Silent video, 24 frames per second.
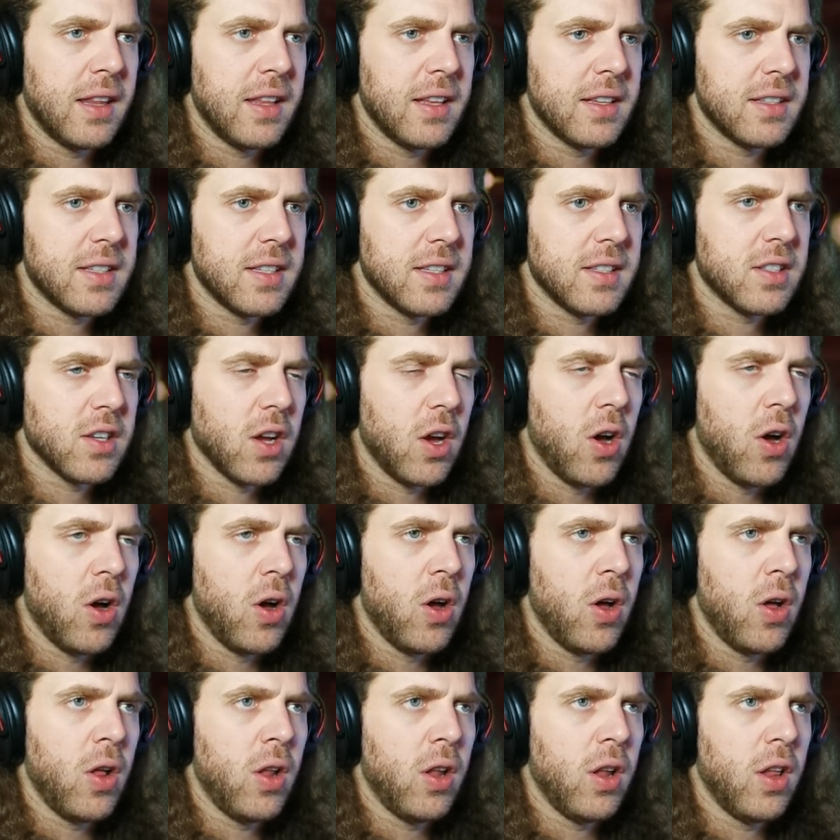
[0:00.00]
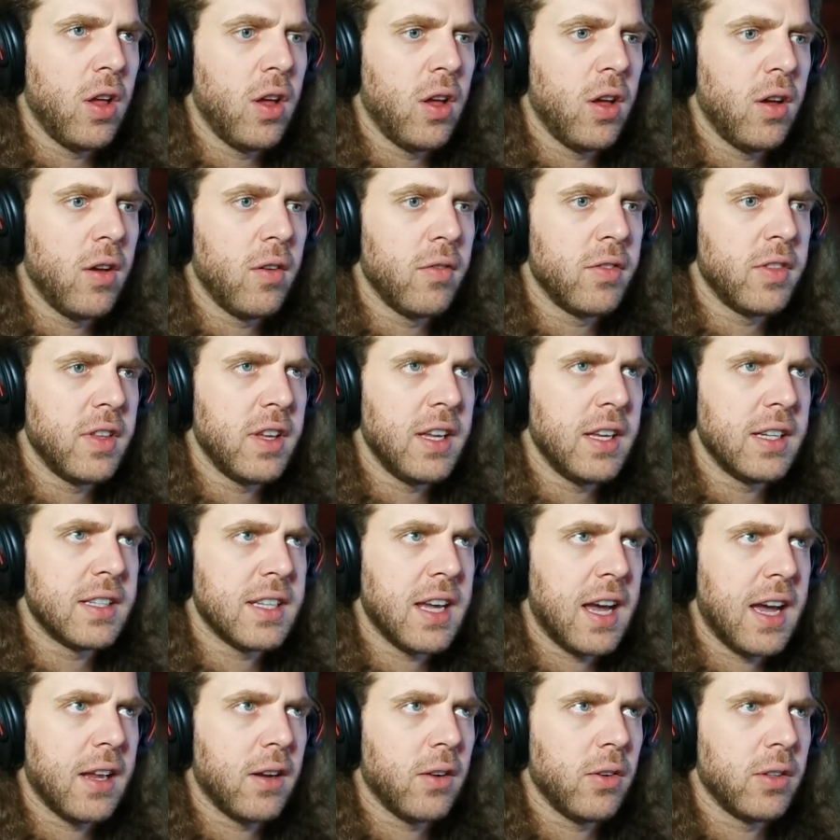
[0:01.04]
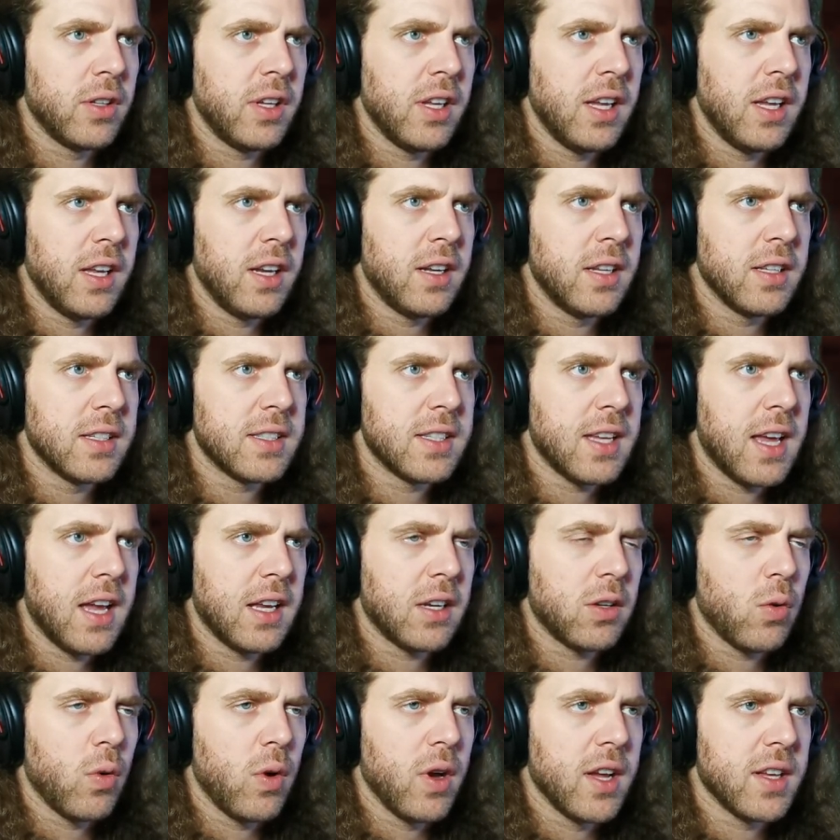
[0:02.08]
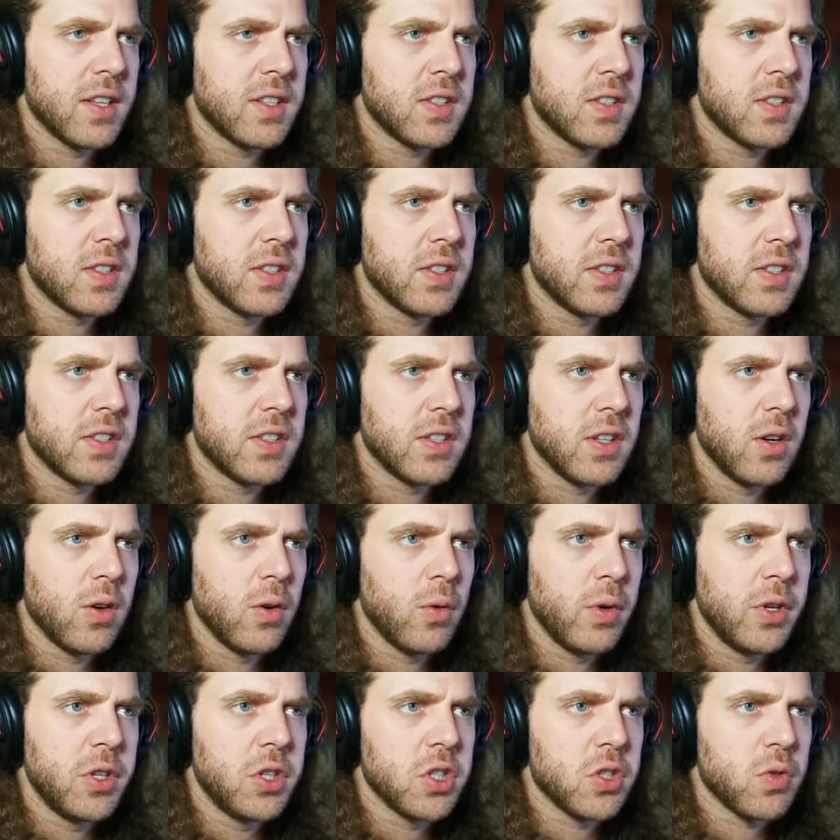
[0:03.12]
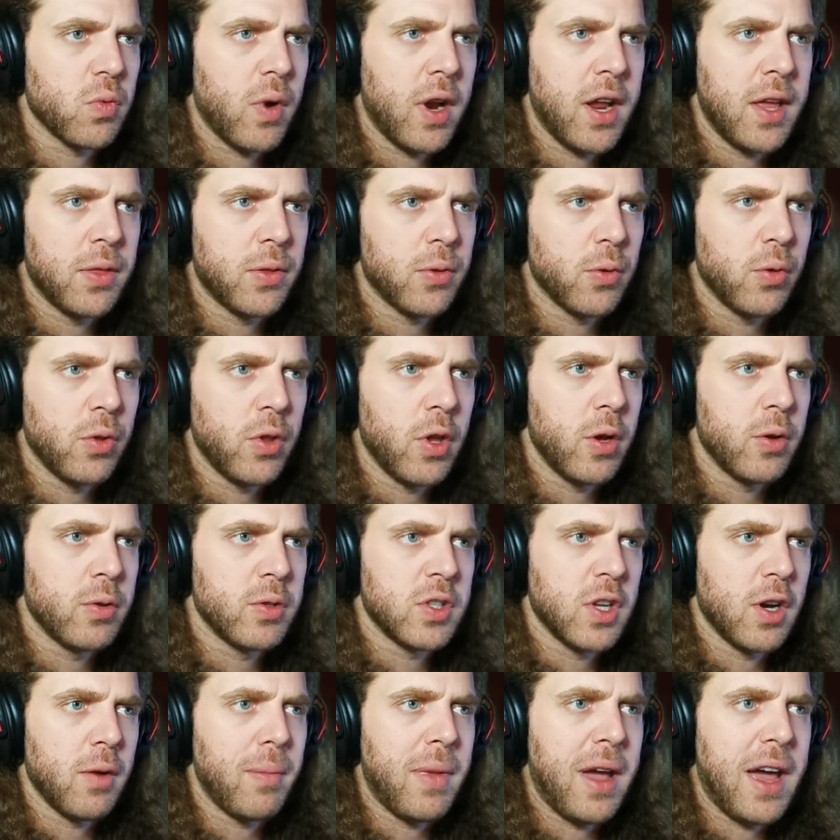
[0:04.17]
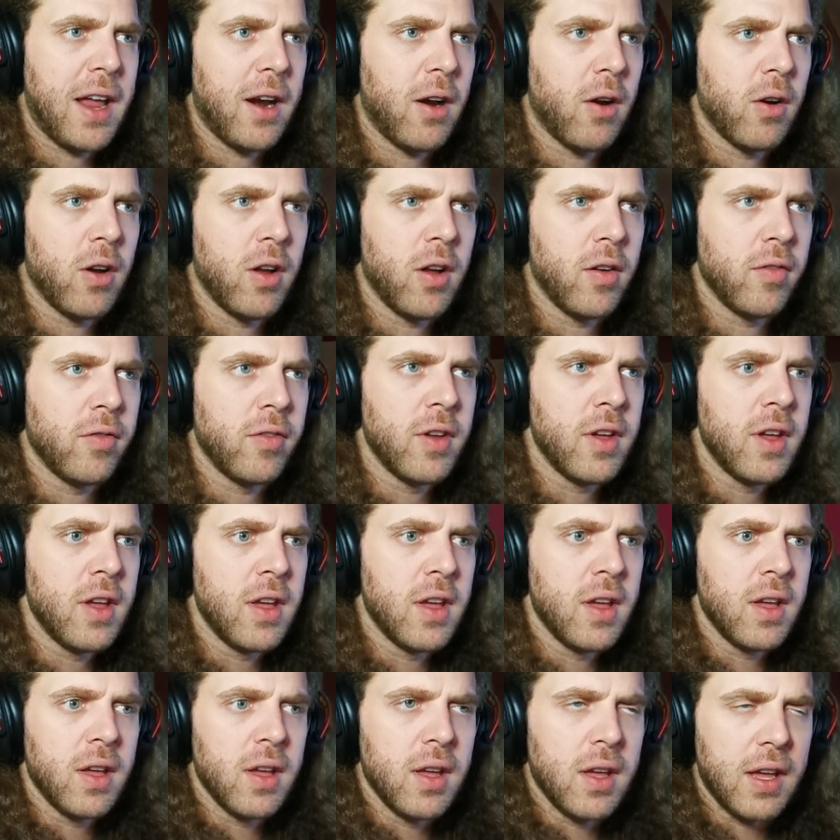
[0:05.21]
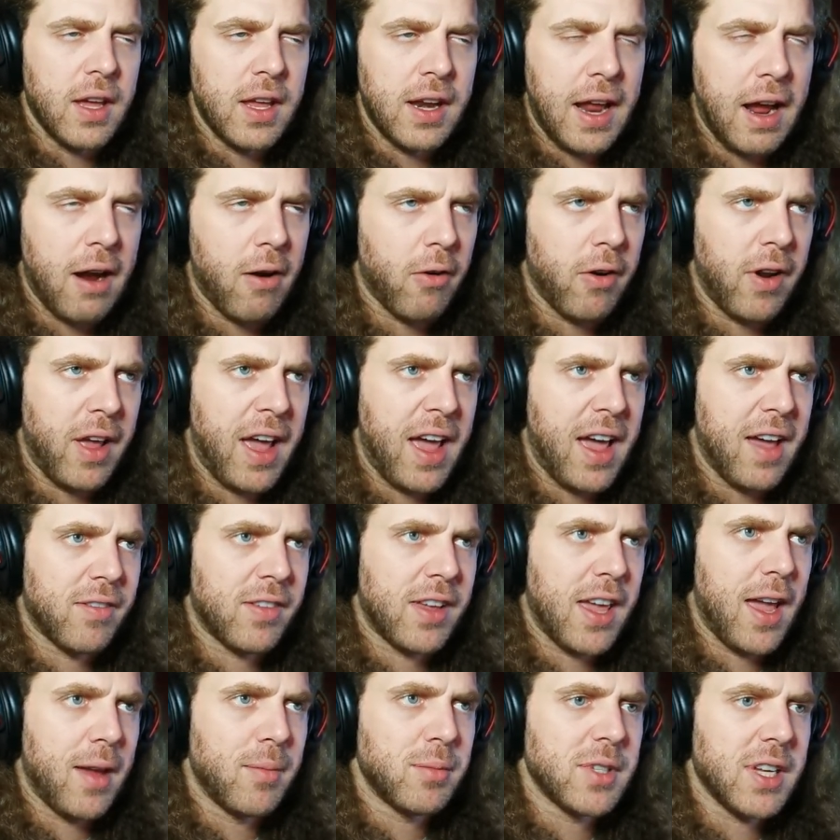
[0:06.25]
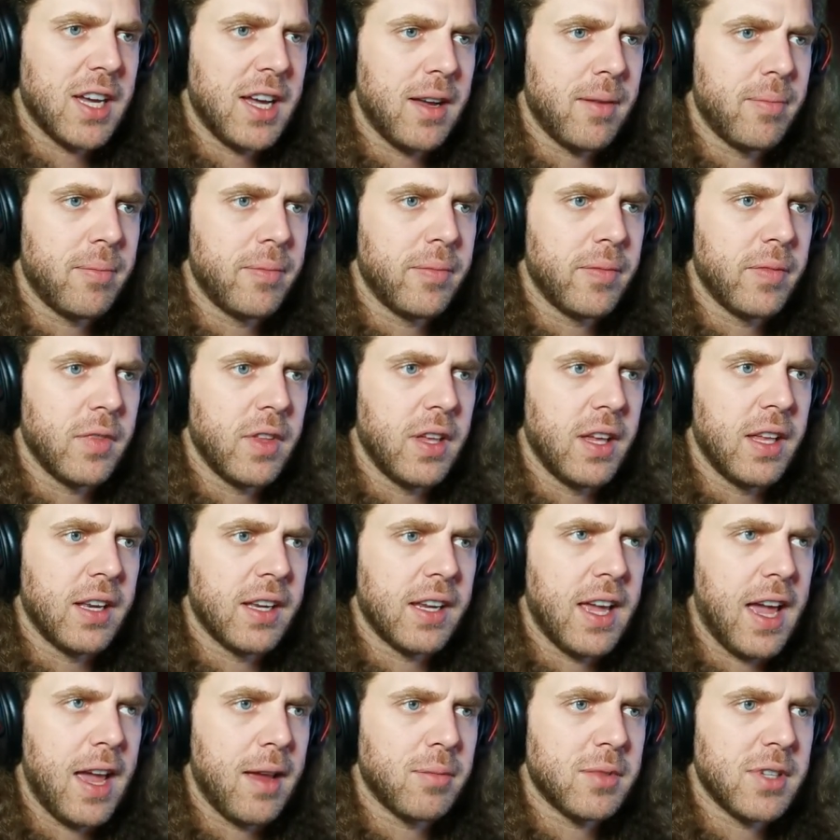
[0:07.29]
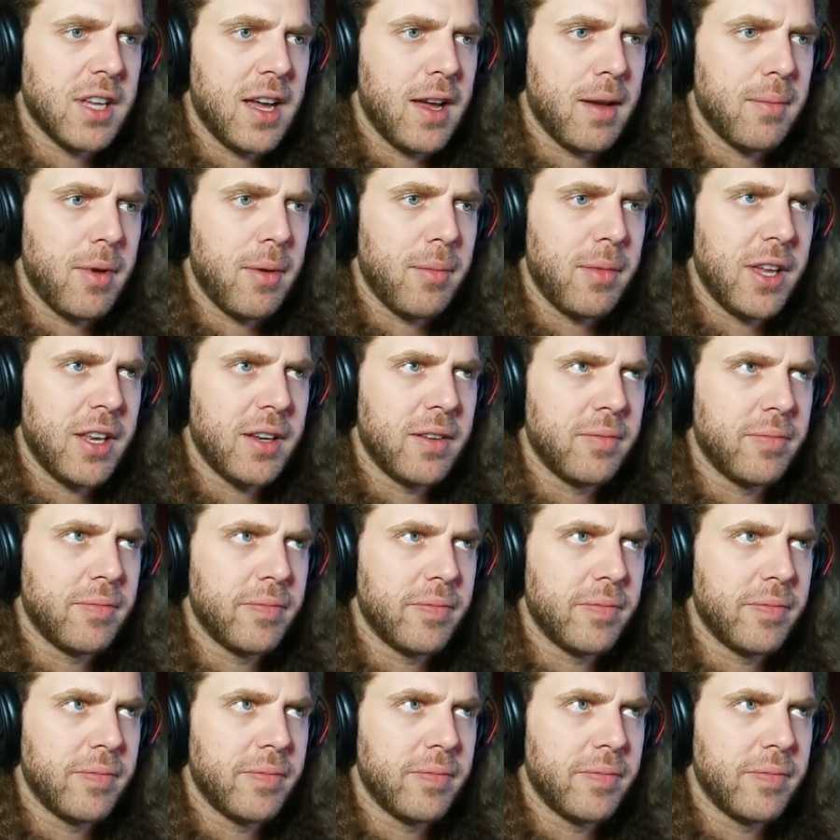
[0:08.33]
this is all of the title deed side quests. So we just ran through those in a matter of an hour and a half game time. In game time, I mean.